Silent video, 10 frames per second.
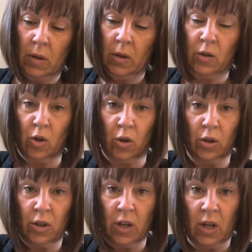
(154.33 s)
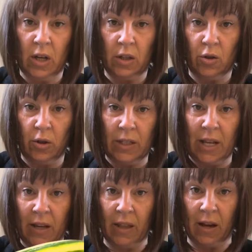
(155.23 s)
So, so it's
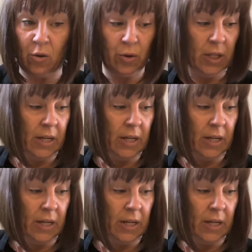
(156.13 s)
like that, cut it in